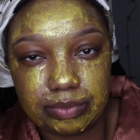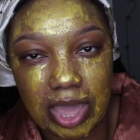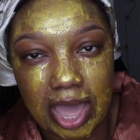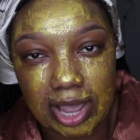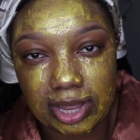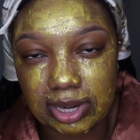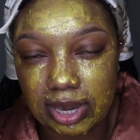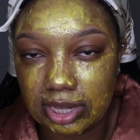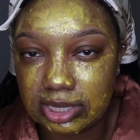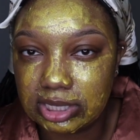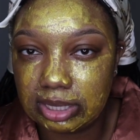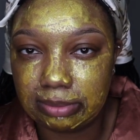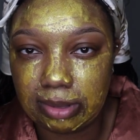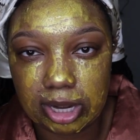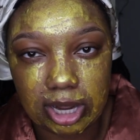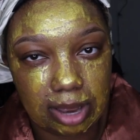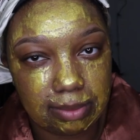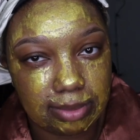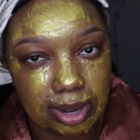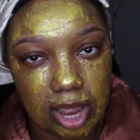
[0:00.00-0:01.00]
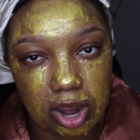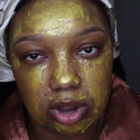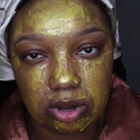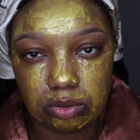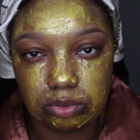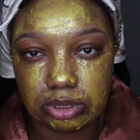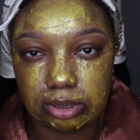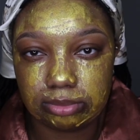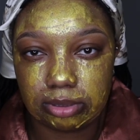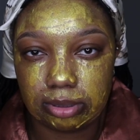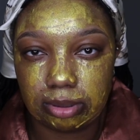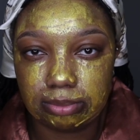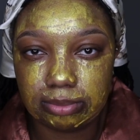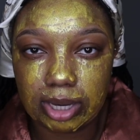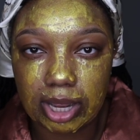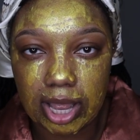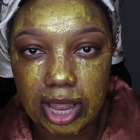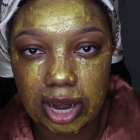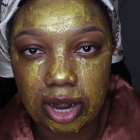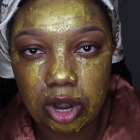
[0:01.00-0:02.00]
act like somebody I'm not, or do something I'm
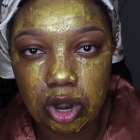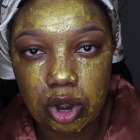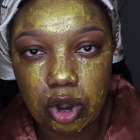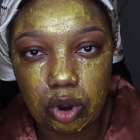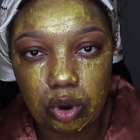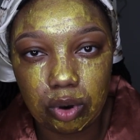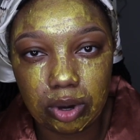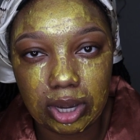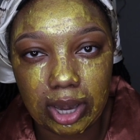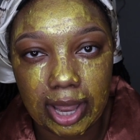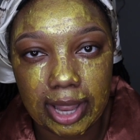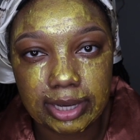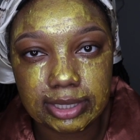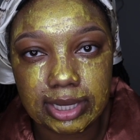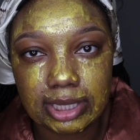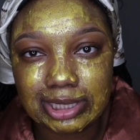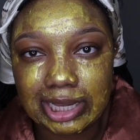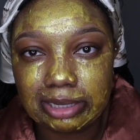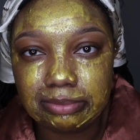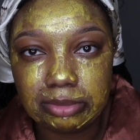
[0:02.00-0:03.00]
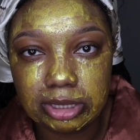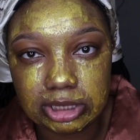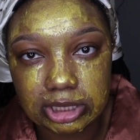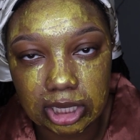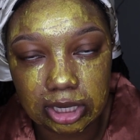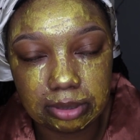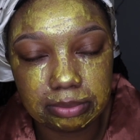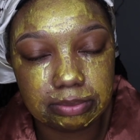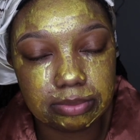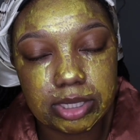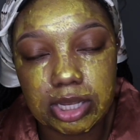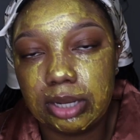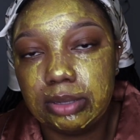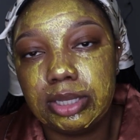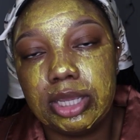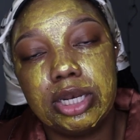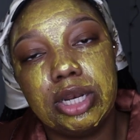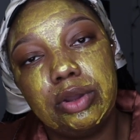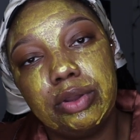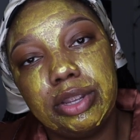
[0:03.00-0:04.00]
not, or like that's like me
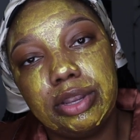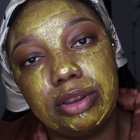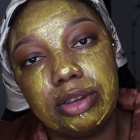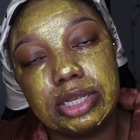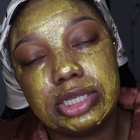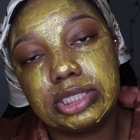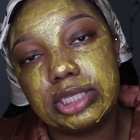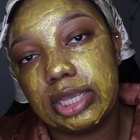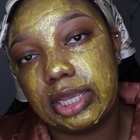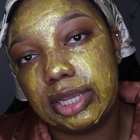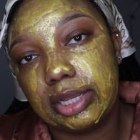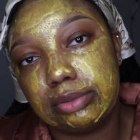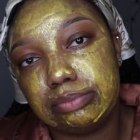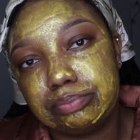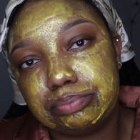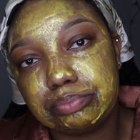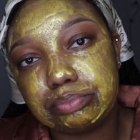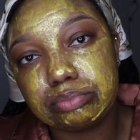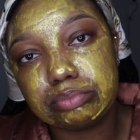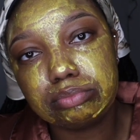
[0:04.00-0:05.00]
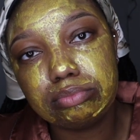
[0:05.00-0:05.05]
getting on here and saying,